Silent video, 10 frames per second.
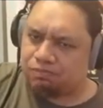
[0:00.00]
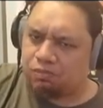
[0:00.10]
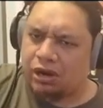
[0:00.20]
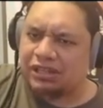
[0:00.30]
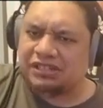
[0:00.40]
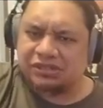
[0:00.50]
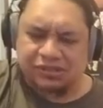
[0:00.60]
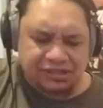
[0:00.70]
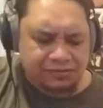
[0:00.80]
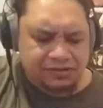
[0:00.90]
practice
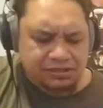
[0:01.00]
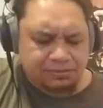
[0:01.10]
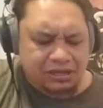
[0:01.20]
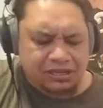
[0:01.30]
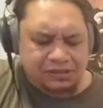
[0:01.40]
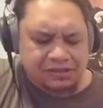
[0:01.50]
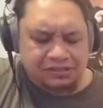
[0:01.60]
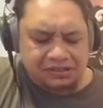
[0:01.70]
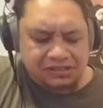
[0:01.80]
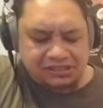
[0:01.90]
yourself into playing it like
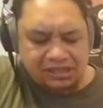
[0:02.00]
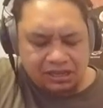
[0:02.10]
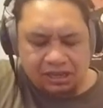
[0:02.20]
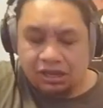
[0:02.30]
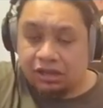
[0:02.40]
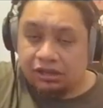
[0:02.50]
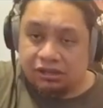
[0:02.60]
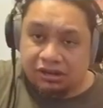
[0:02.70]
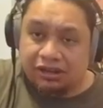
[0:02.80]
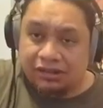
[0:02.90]
this. You
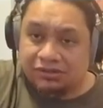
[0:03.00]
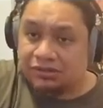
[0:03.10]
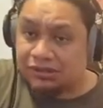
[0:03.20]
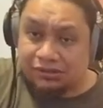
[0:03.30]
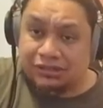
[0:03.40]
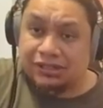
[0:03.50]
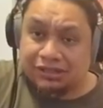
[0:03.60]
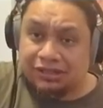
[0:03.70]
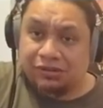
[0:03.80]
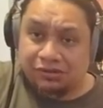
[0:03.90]
don't have to as long as you hit
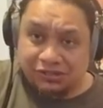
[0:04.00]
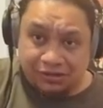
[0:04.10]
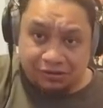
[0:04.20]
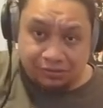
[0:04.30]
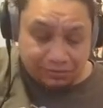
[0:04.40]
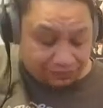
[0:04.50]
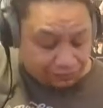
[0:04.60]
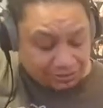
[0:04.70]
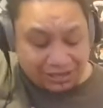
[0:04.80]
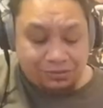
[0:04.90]
the notes though, but for
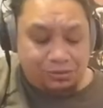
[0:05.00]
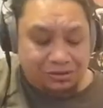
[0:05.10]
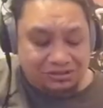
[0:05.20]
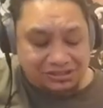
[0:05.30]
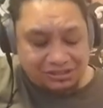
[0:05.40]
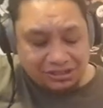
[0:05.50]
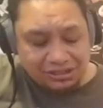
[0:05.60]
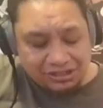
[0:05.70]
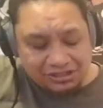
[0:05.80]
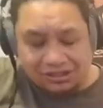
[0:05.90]
me it works.
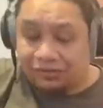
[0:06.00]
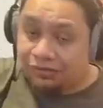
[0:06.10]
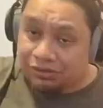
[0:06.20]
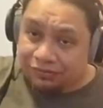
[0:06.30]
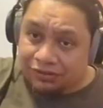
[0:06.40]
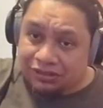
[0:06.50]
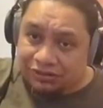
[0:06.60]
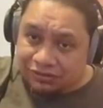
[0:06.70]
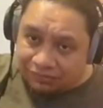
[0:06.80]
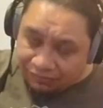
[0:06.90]
So from the
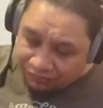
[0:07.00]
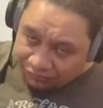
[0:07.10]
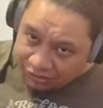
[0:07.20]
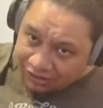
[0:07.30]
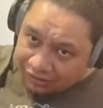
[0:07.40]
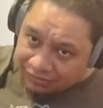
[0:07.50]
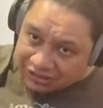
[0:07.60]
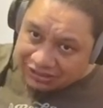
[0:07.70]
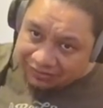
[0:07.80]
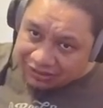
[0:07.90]
5th fret up to the
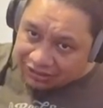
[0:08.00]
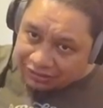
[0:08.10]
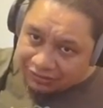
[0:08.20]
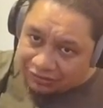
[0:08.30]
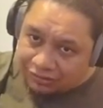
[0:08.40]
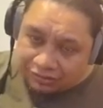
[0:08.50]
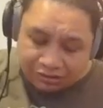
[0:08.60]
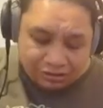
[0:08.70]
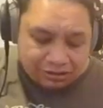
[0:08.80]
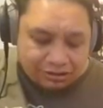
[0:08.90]
7th,
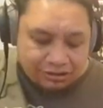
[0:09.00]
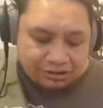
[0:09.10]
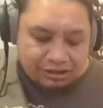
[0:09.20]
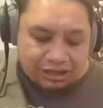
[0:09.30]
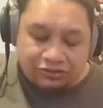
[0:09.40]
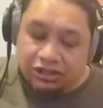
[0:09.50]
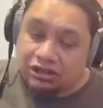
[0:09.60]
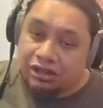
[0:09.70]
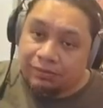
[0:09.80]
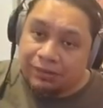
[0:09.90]
and then you're
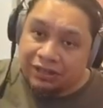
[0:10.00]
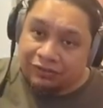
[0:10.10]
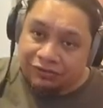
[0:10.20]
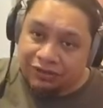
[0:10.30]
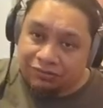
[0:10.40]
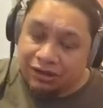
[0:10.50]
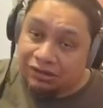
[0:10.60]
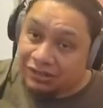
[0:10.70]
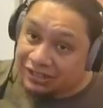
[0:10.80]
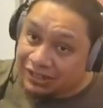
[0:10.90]
going to play the 5th fret
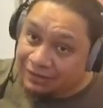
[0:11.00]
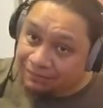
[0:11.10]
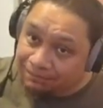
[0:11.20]
on the D,